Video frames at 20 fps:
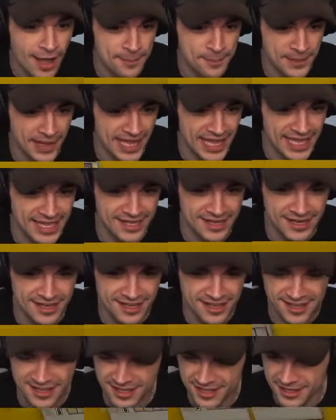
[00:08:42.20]

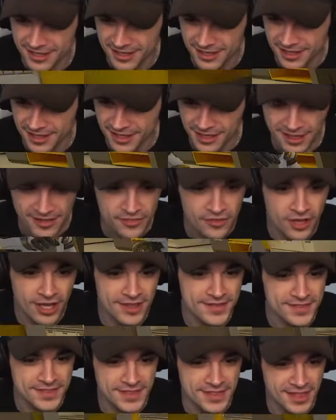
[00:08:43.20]
it?
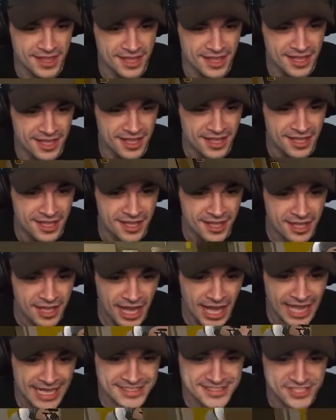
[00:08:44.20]
Look.
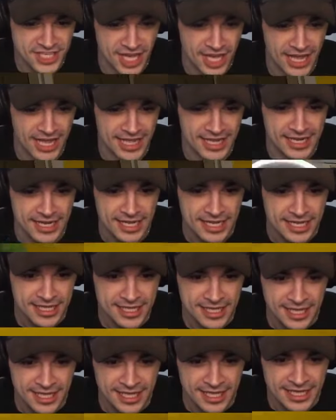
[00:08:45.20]
I saw I
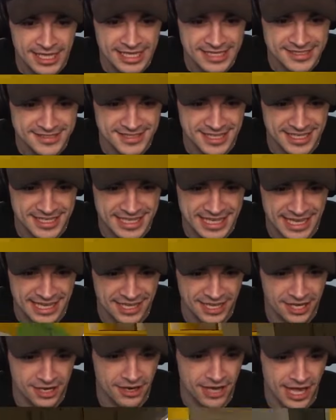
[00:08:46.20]
saw it. He's the
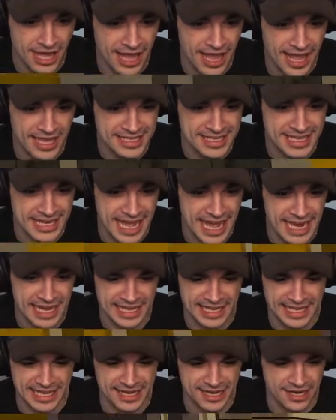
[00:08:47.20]
killer. Ah,
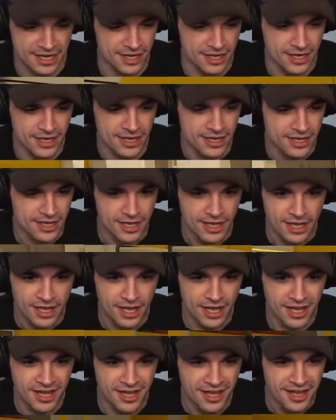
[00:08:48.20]

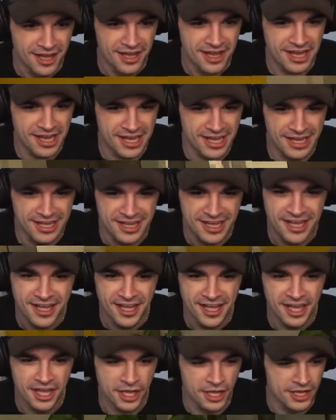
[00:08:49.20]
get out
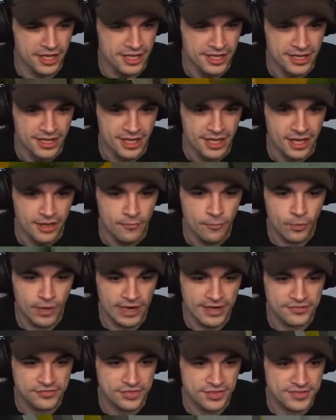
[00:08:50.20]
of here.
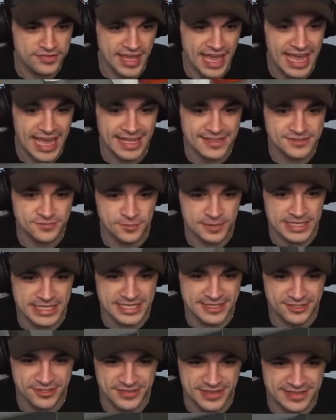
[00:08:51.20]
Where's the task? We
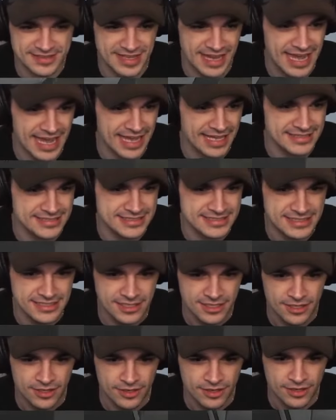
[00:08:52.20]
need to do the task.
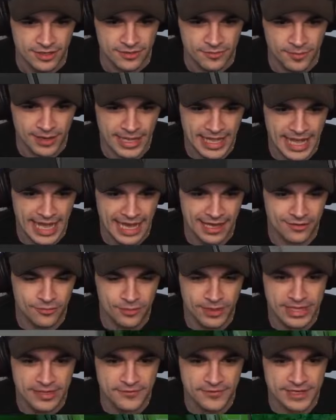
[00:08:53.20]
Wait, how do
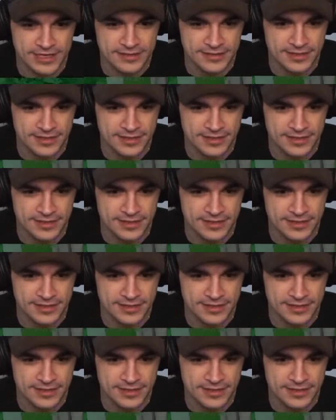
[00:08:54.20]
we even